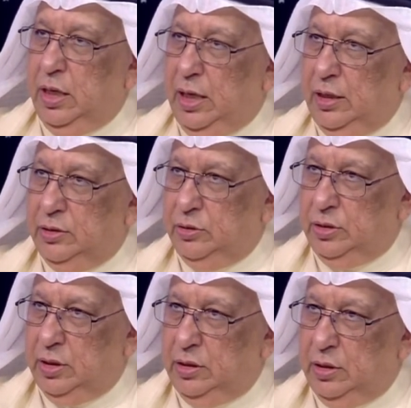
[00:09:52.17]
As you
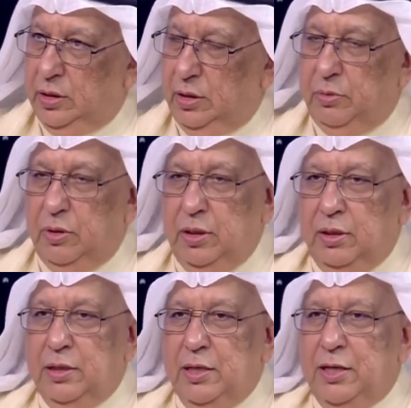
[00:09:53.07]
said
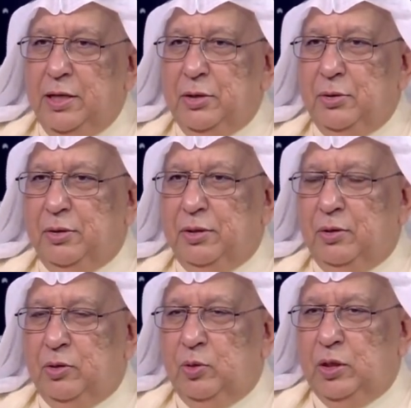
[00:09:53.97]
in your
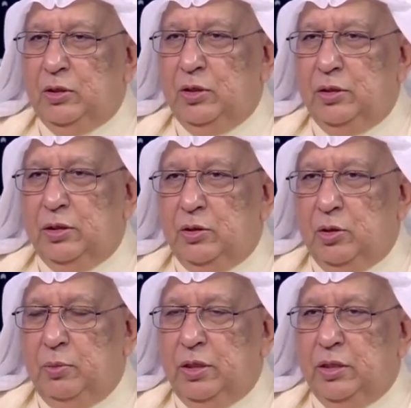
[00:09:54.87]

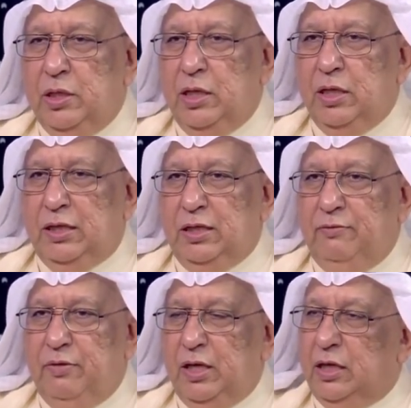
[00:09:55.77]
comment, that
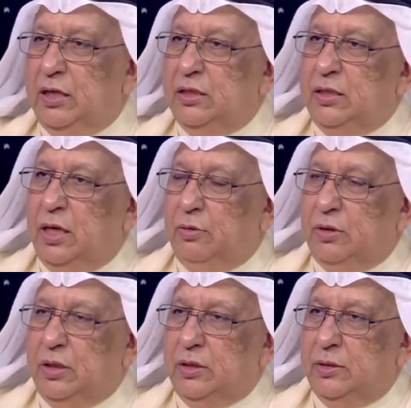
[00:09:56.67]
even the kids
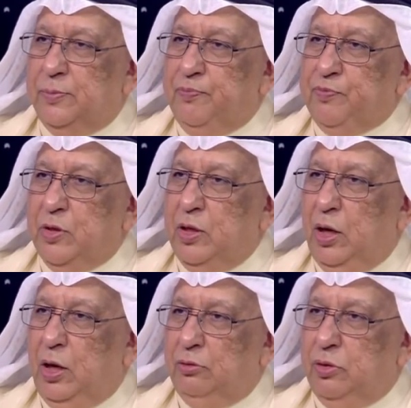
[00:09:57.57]
nowadays, know
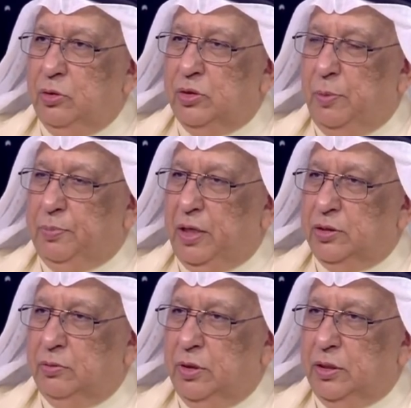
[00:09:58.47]
how to use the
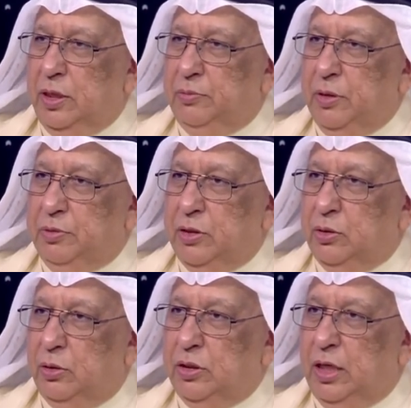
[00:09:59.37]
password, the PIN
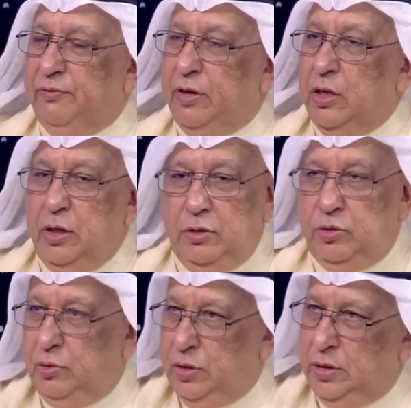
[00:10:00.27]
code.
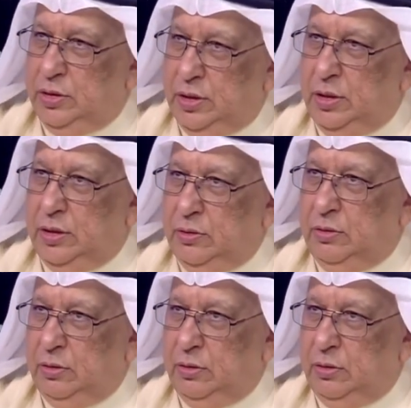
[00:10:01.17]
Two-year kid, you know.